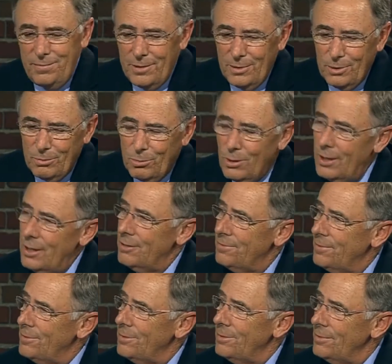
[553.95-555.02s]
feel
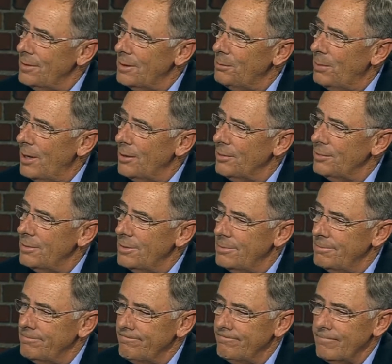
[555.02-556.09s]
wonderful about
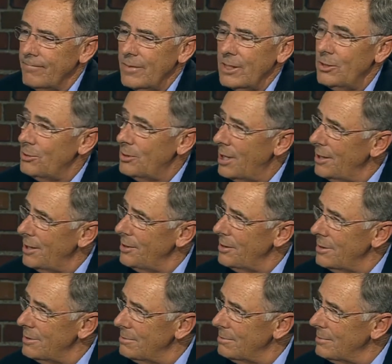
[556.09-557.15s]
your
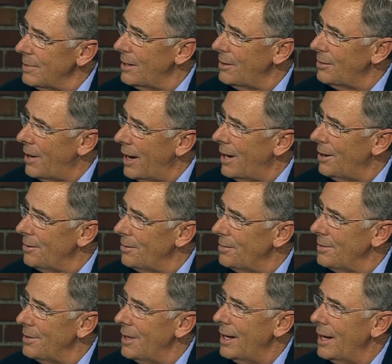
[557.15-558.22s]
tenure at Ohio.
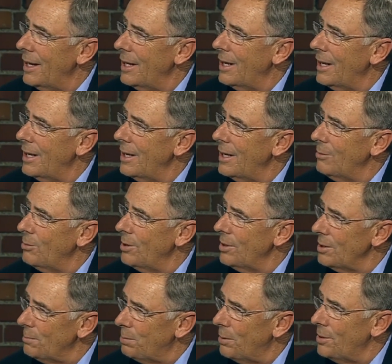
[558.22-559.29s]
Yeah. and
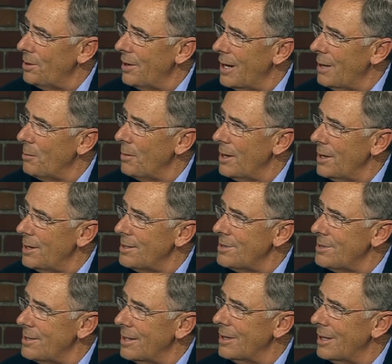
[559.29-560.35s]
where the program
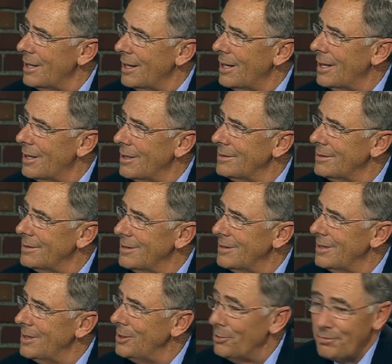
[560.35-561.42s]
is, and
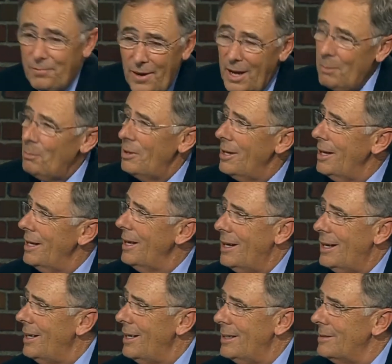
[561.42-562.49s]
your family.
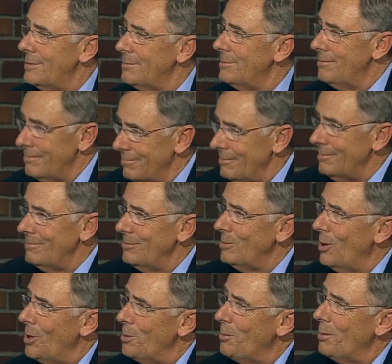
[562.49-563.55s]

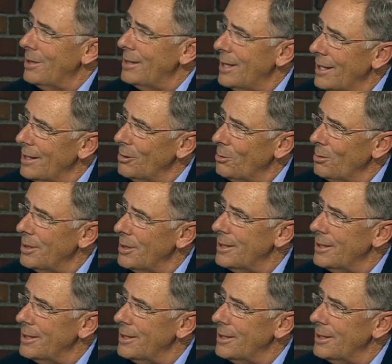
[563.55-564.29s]
Talk about that a little bit.